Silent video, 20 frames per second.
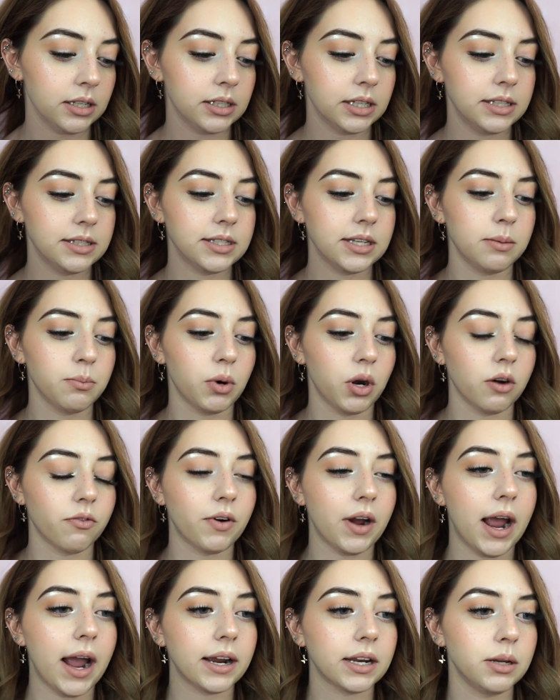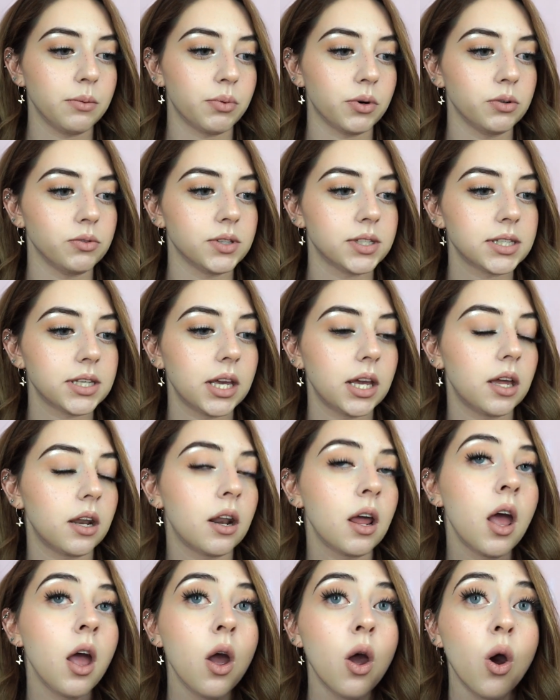Cleansing bar for acne prone
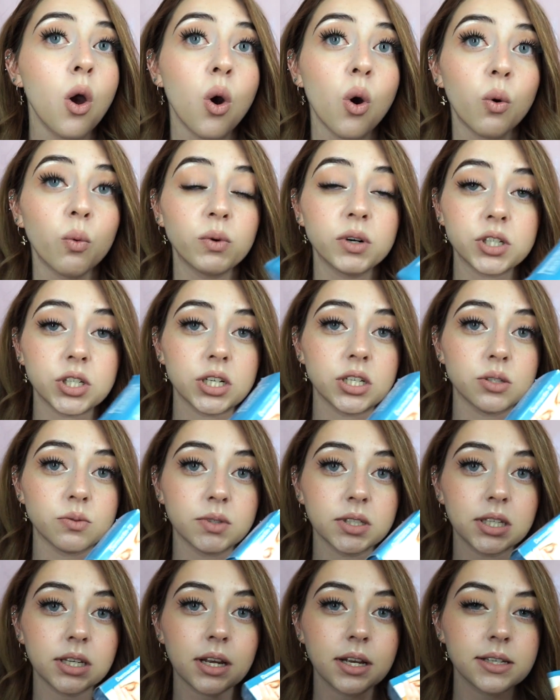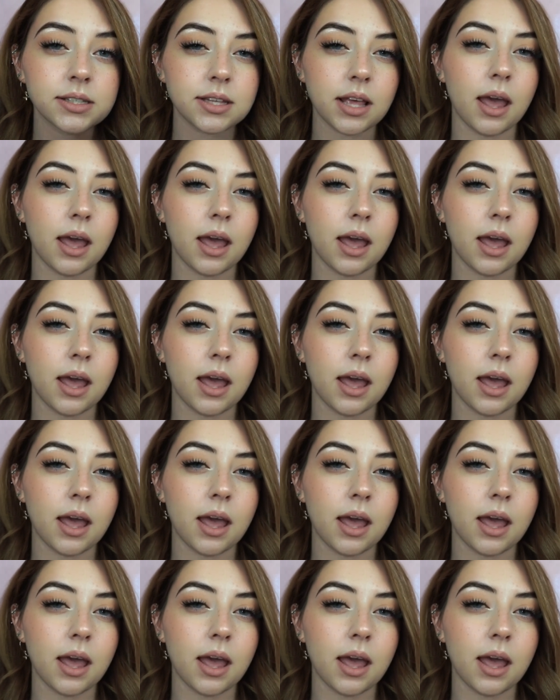skin, which is really nice.